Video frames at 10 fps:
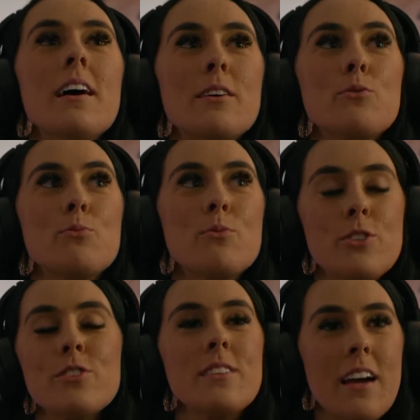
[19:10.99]
And
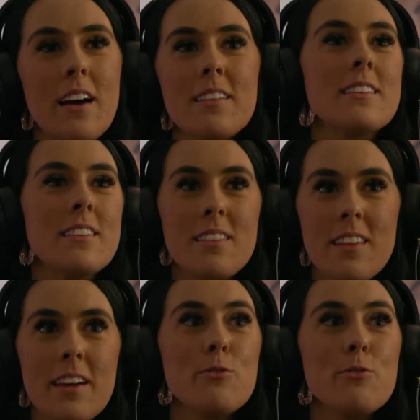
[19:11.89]
just, like the light